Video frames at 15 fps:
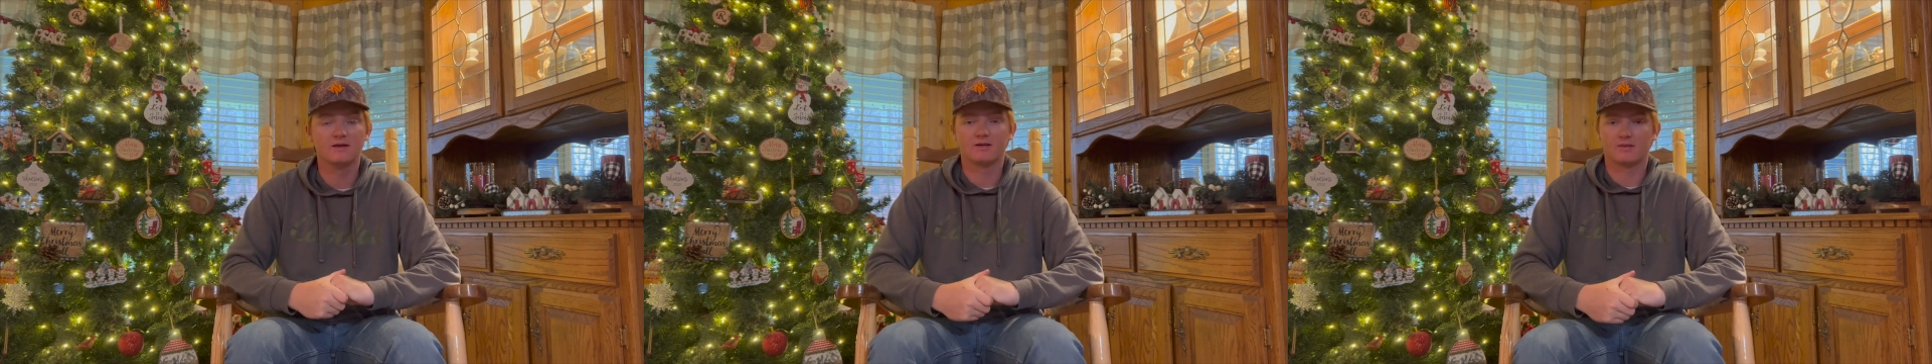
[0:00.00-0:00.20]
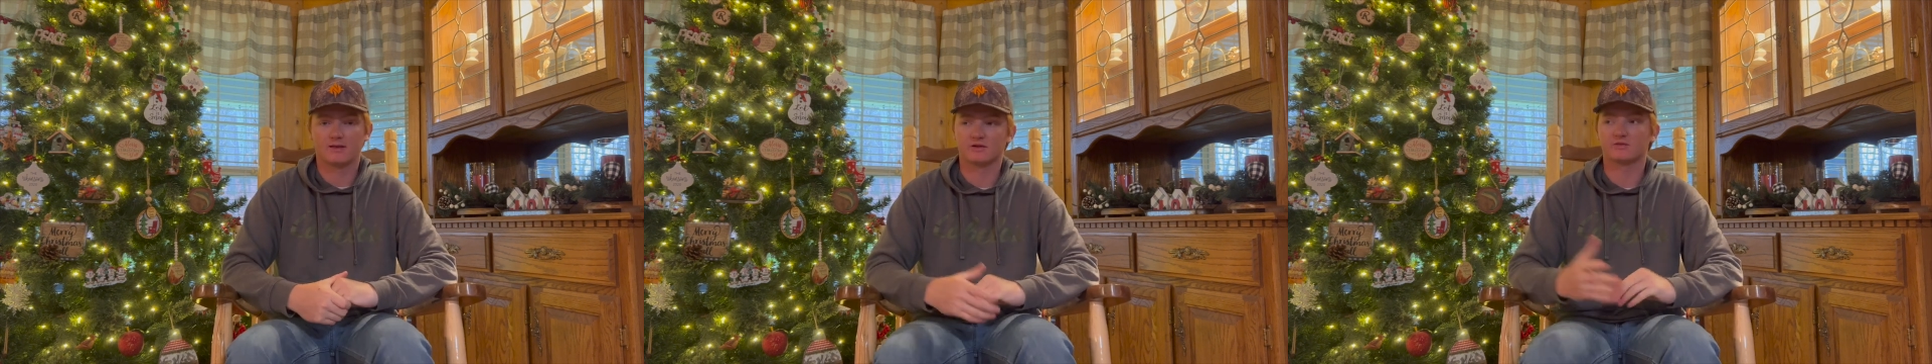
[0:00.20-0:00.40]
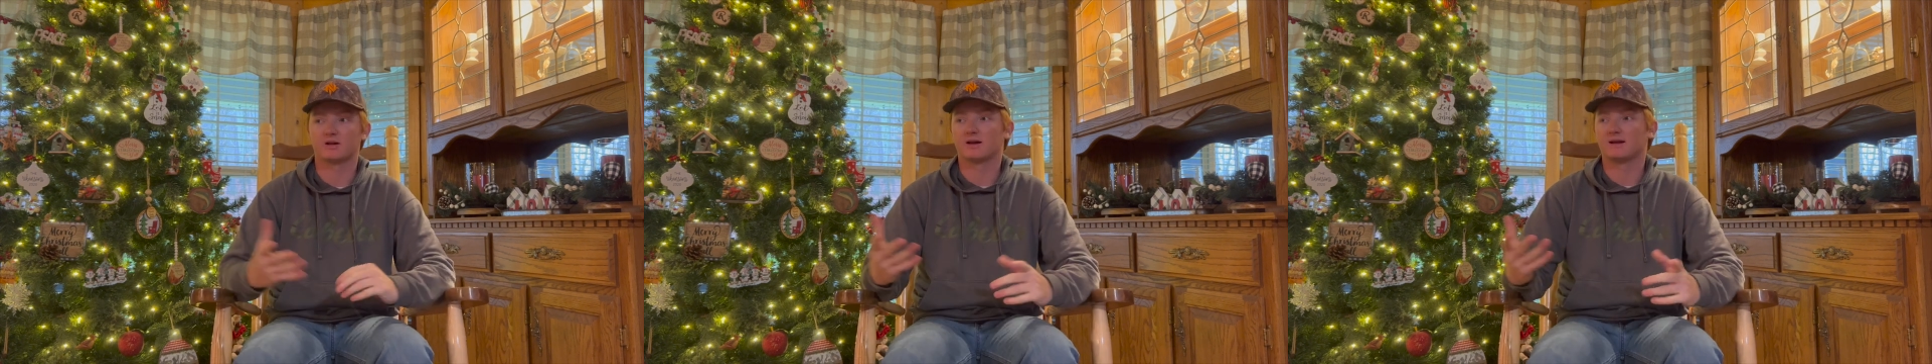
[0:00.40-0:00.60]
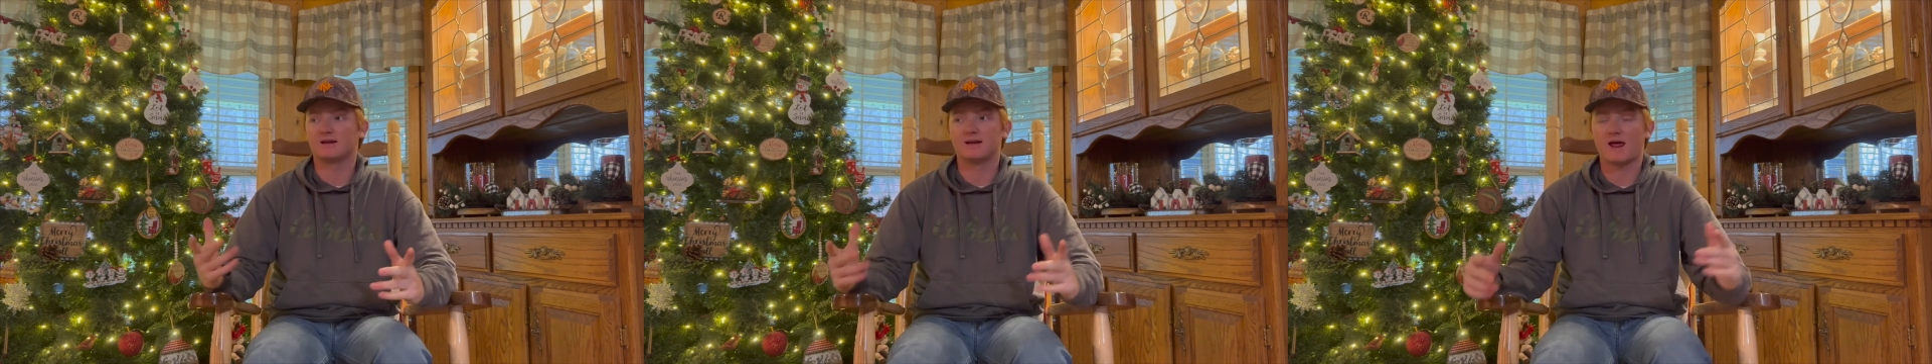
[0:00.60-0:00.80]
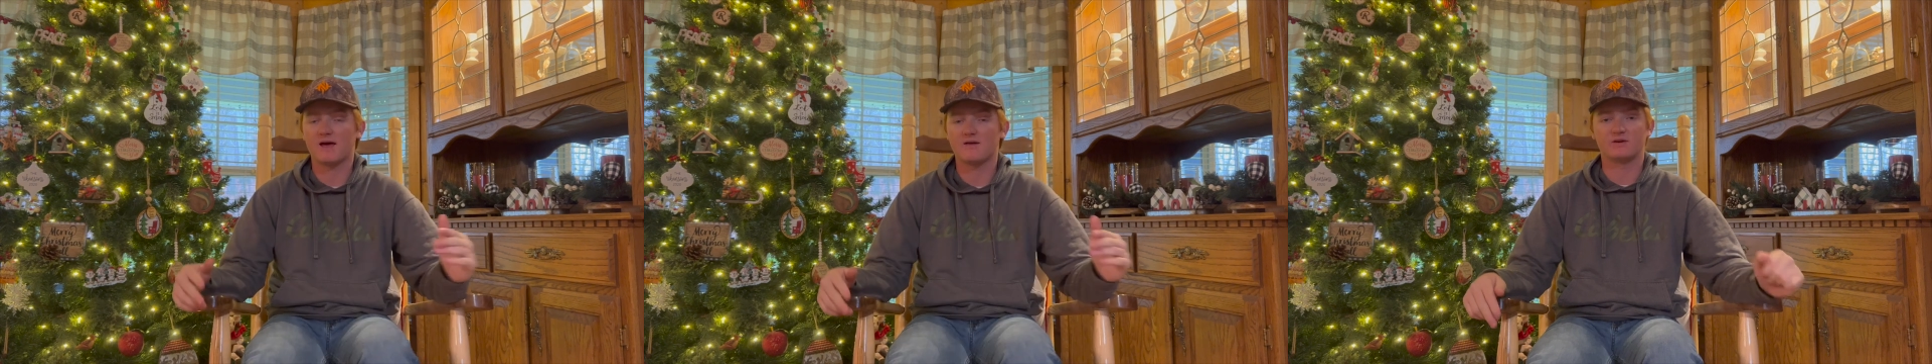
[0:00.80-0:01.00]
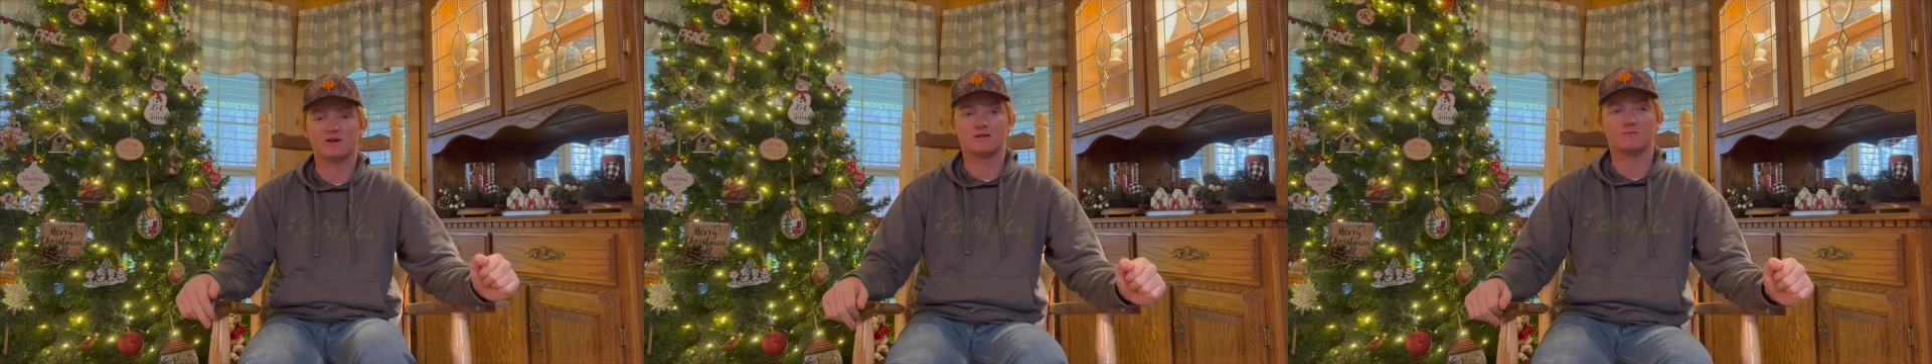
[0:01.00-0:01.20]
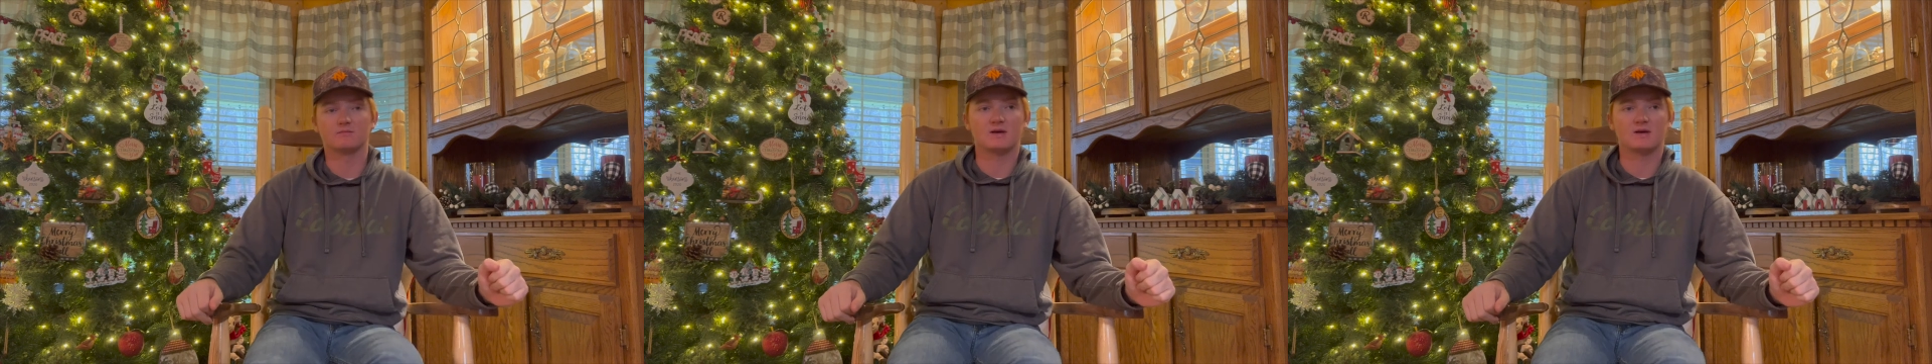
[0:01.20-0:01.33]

Like I said, I didn't have any